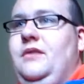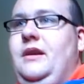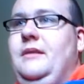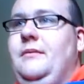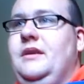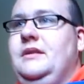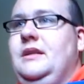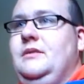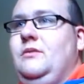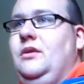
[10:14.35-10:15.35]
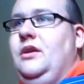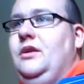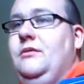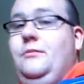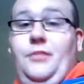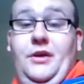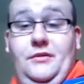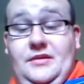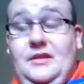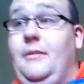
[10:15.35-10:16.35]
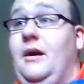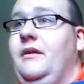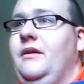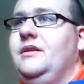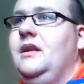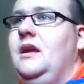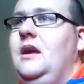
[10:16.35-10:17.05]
Rey then with a 619 by using the barriers.